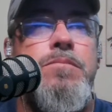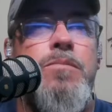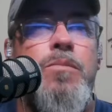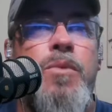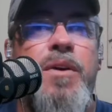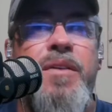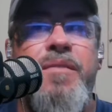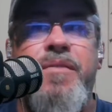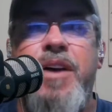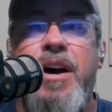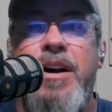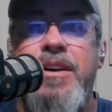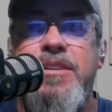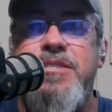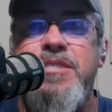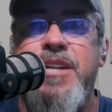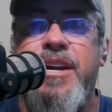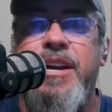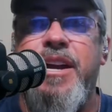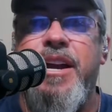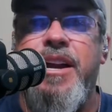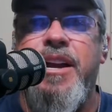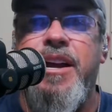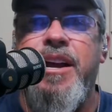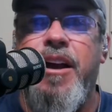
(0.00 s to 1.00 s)
we've not
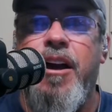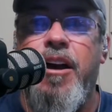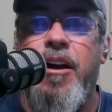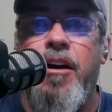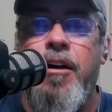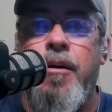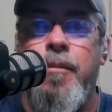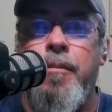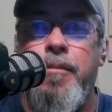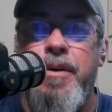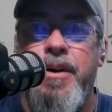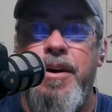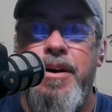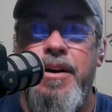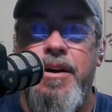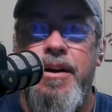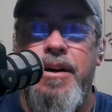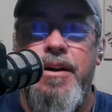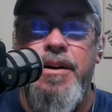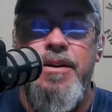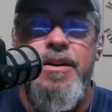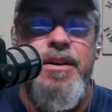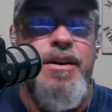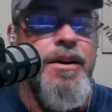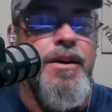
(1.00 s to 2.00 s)
seen any
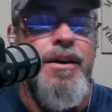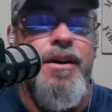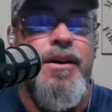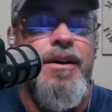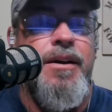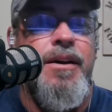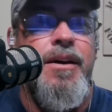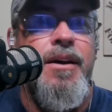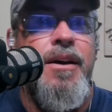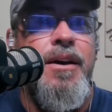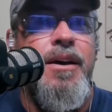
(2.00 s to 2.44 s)
uptick